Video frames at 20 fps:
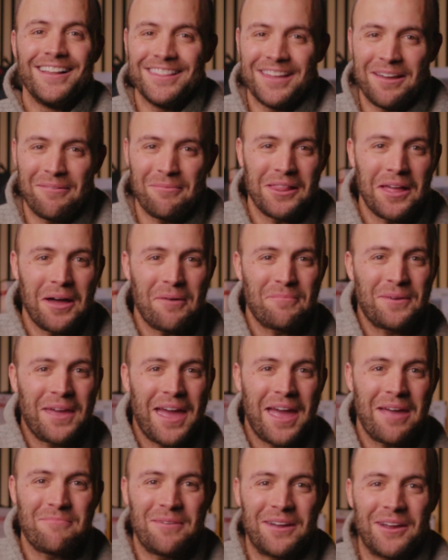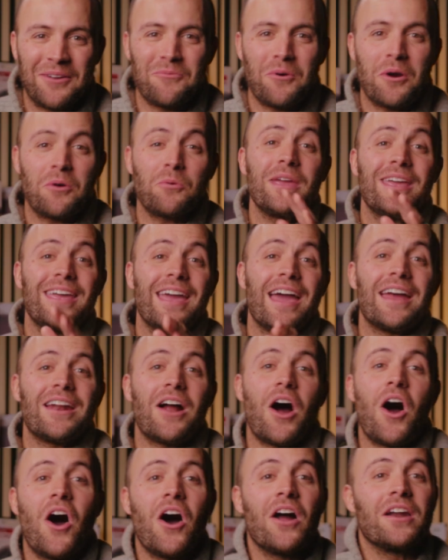Level Up Gaming, where we get
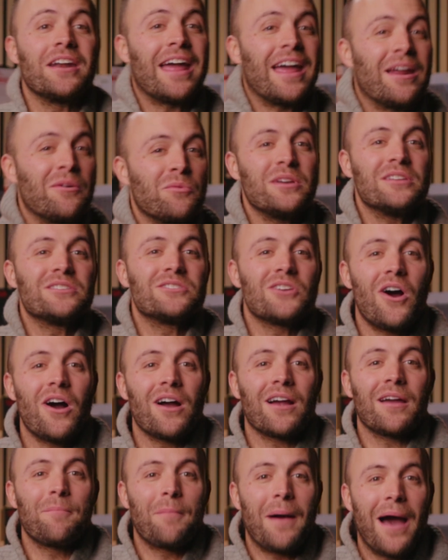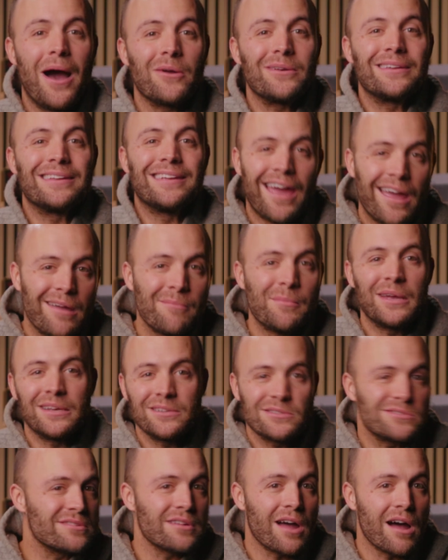on and we talk about gaming
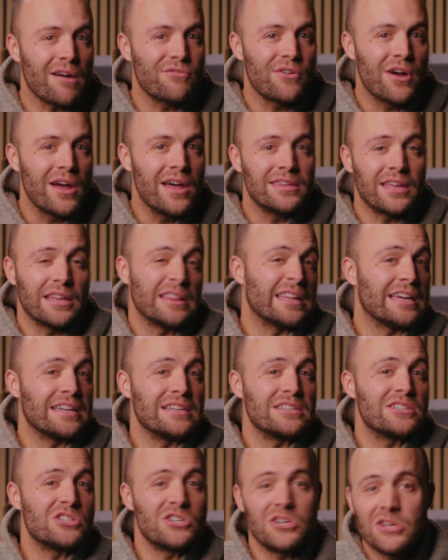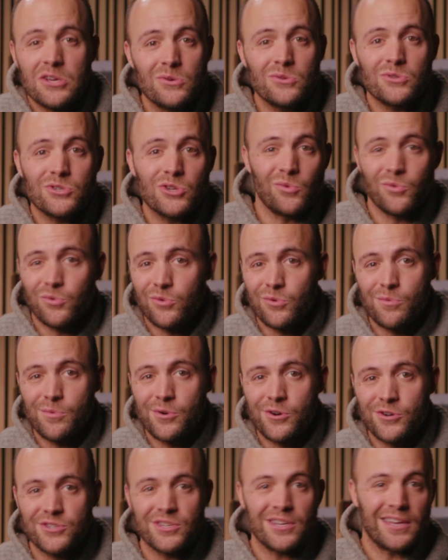stuff. The latest news,
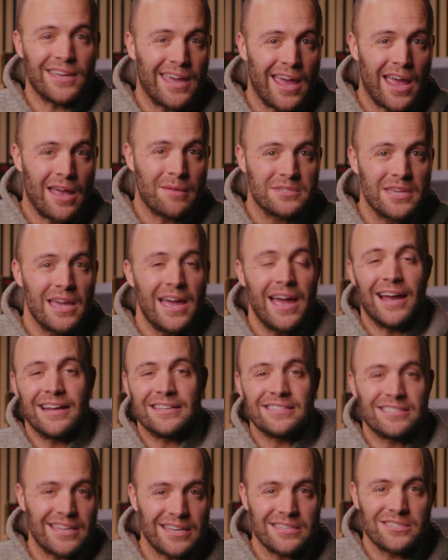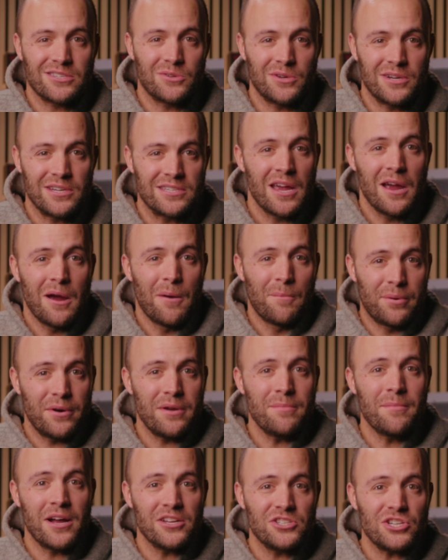rumors, games, accessories,
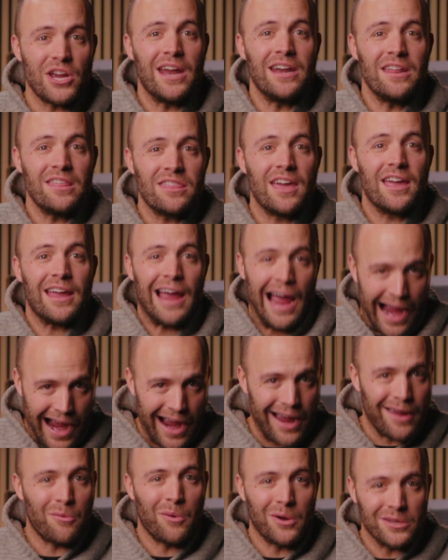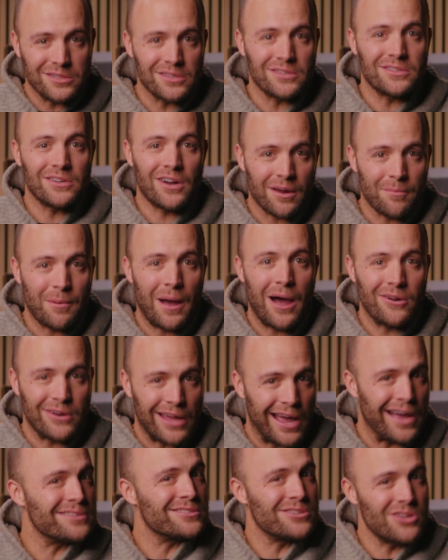pretty much anything I want to talk about
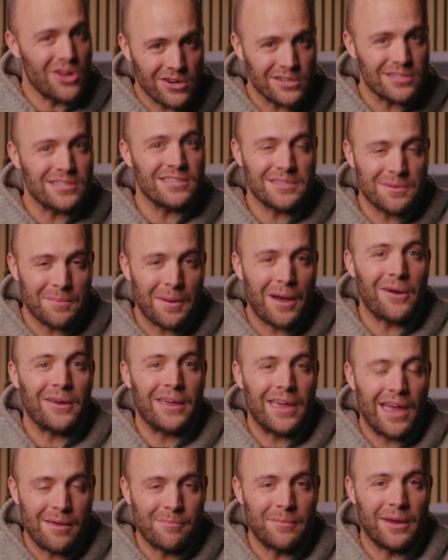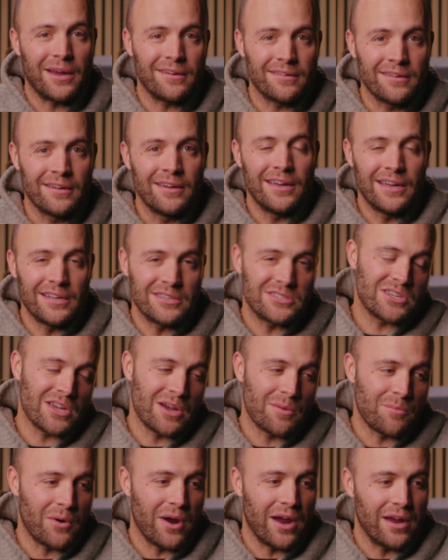as long as it's about gaming in
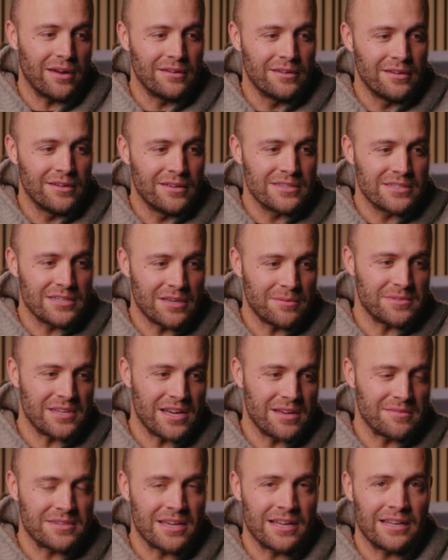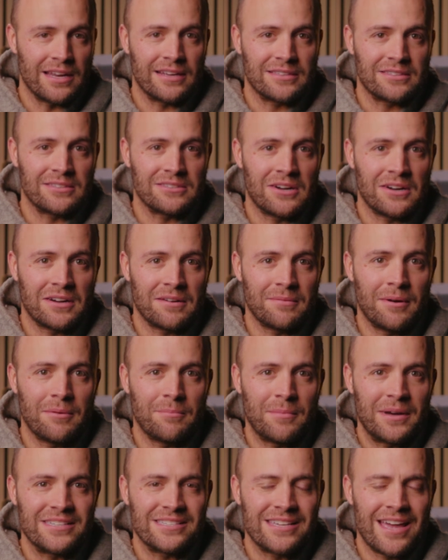some way. Sometimes I like to talk about
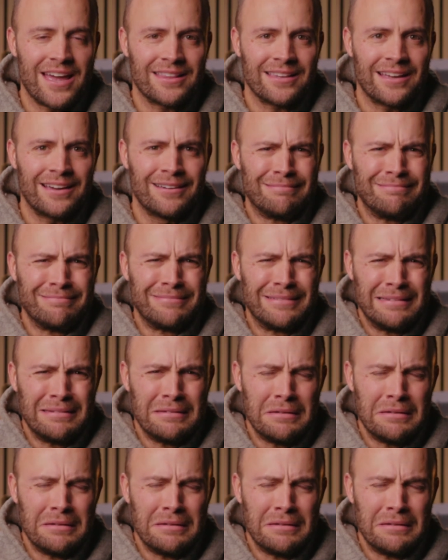my sad life.